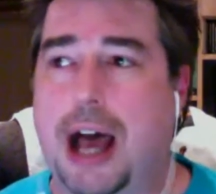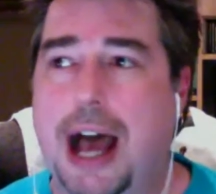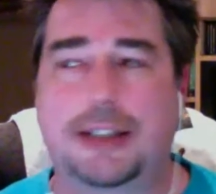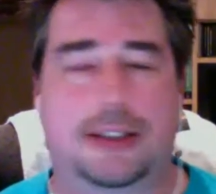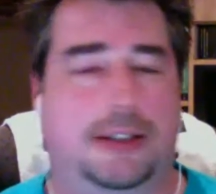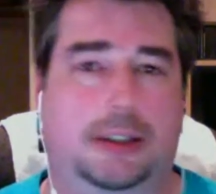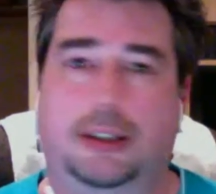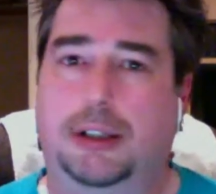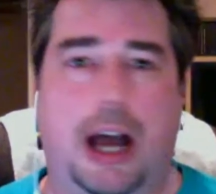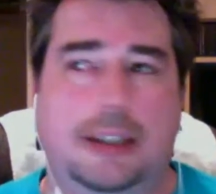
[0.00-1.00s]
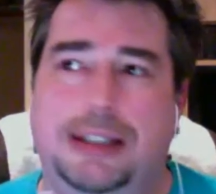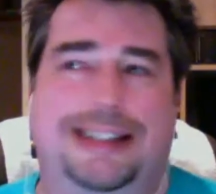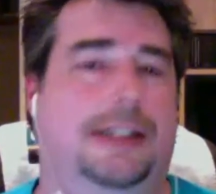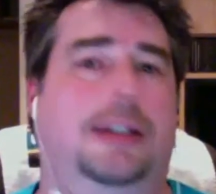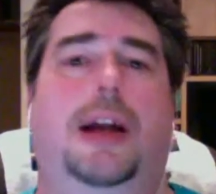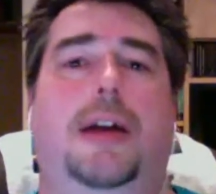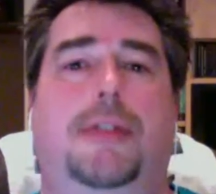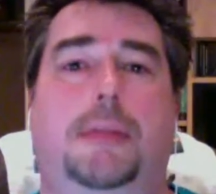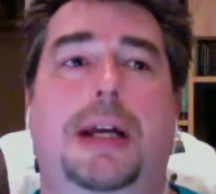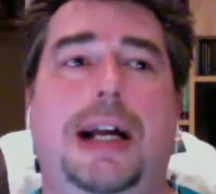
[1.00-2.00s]
I still love
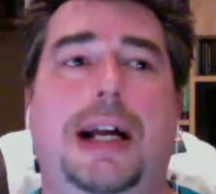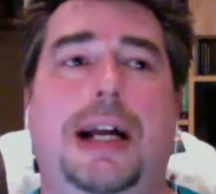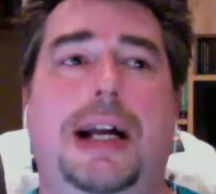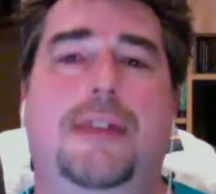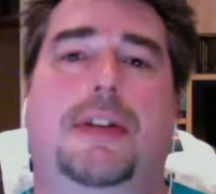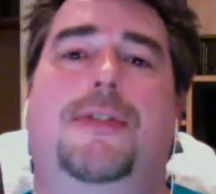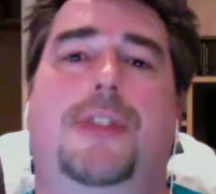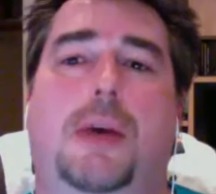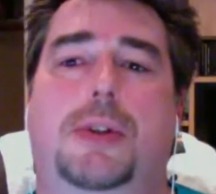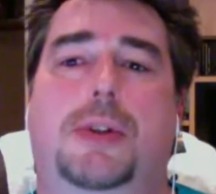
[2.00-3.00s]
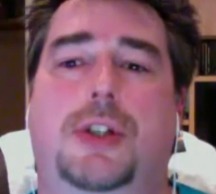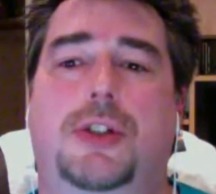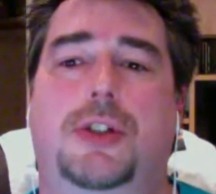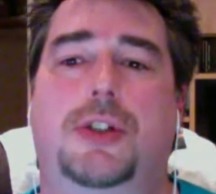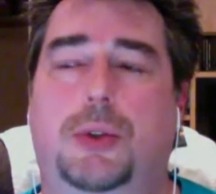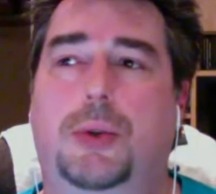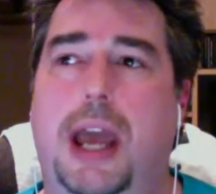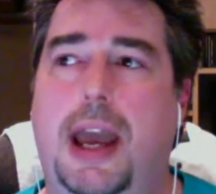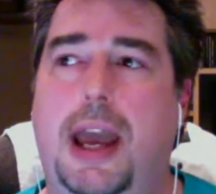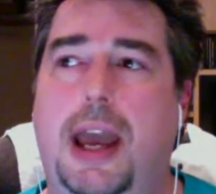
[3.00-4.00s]
them, even if they were to do
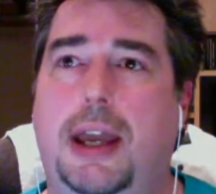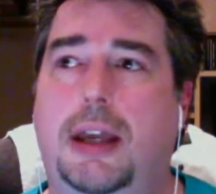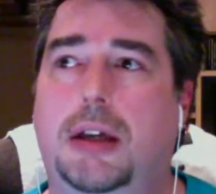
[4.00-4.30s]
a